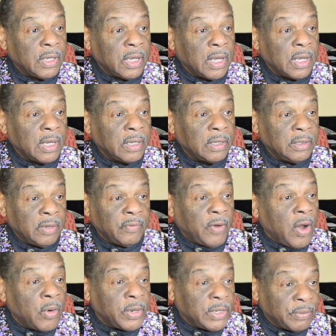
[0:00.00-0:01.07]
there have
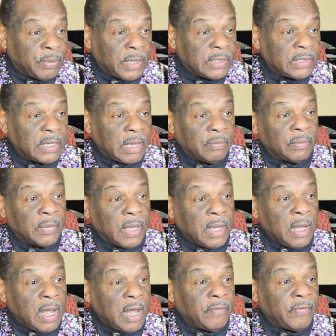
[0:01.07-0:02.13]
always been some
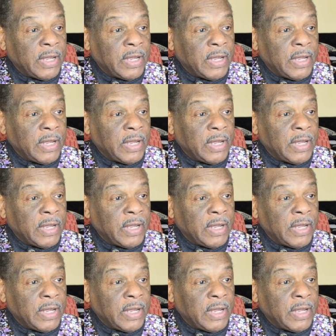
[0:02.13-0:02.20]
of